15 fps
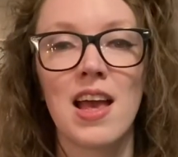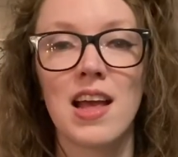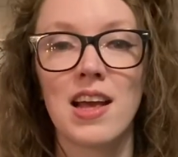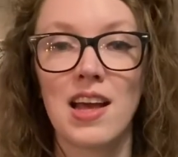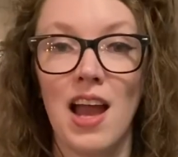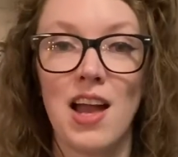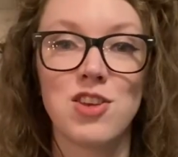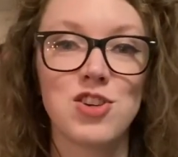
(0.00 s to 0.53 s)

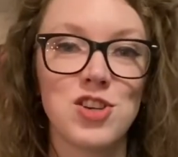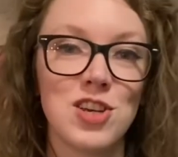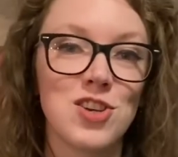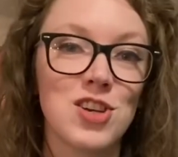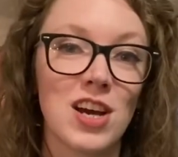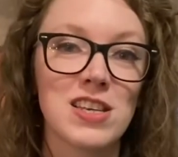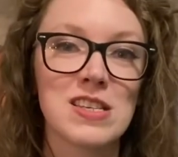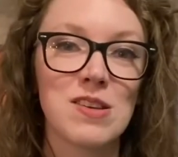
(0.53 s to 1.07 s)
Can she
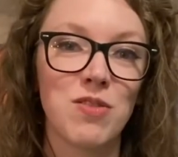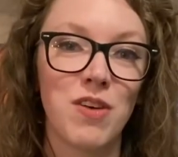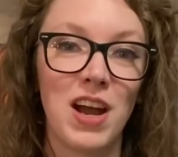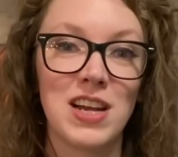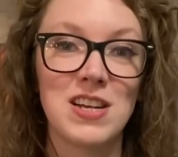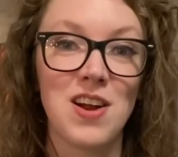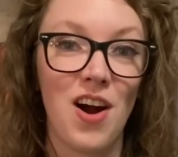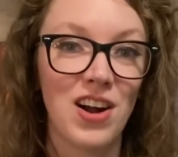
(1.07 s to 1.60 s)
justify
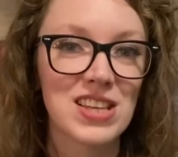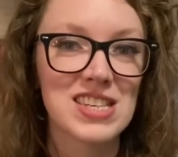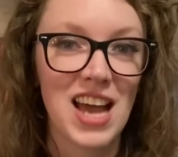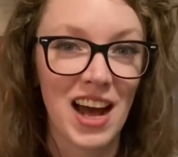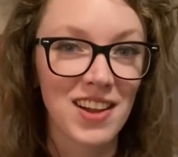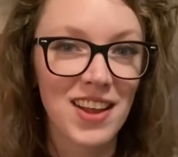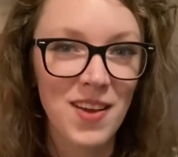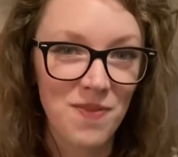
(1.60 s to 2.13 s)
not
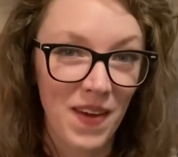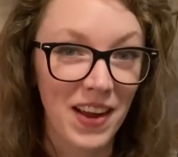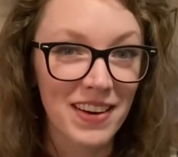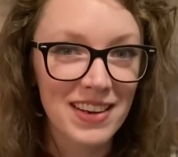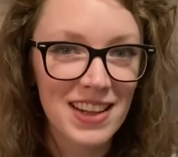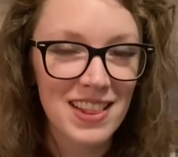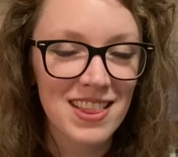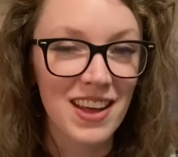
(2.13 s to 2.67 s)
telling
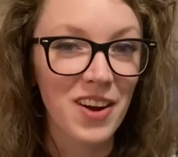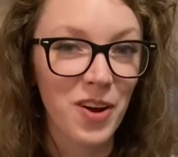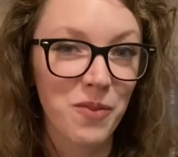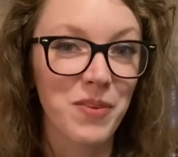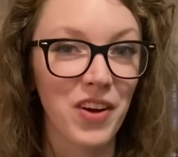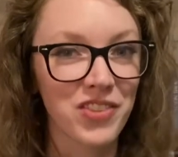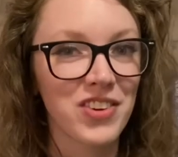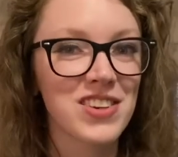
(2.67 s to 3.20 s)
Meredith that her
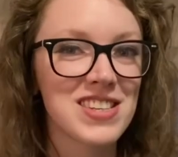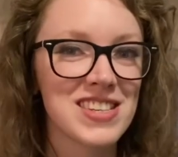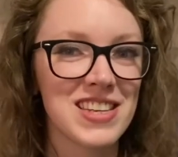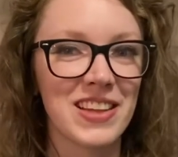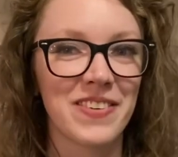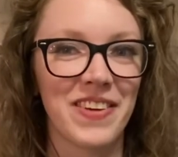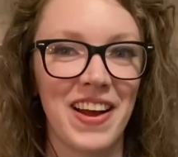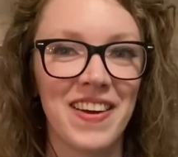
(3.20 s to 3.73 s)
brother is still
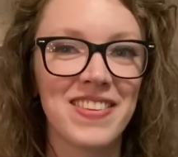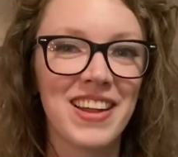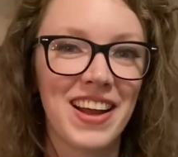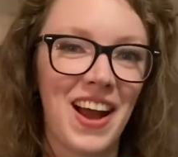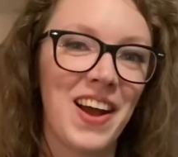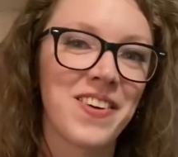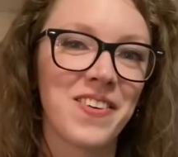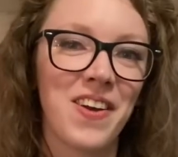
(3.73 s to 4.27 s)
around? Like,
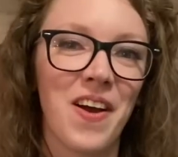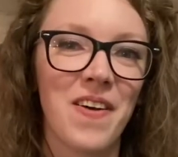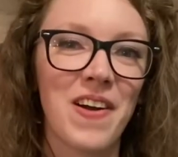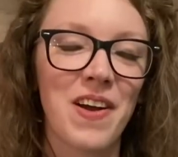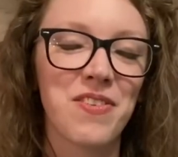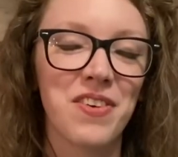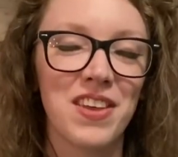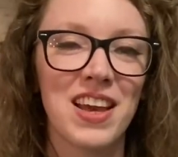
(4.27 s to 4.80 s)
I don't know. I
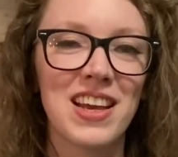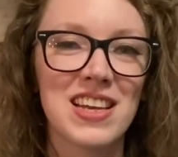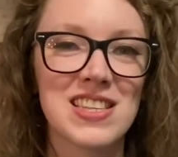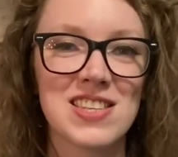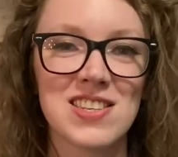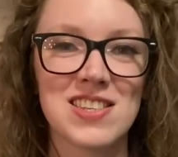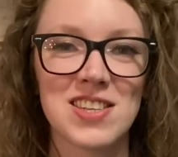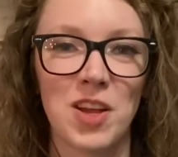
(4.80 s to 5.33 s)
feel like it's
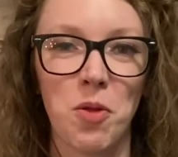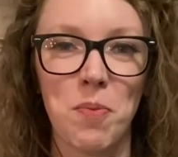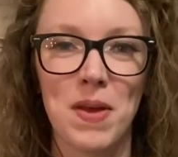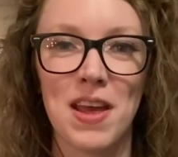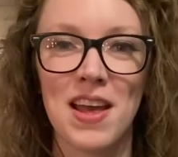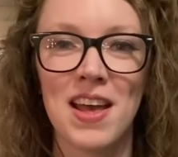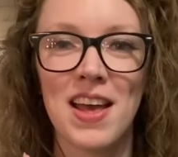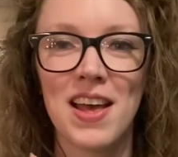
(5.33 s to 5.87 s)
just going to be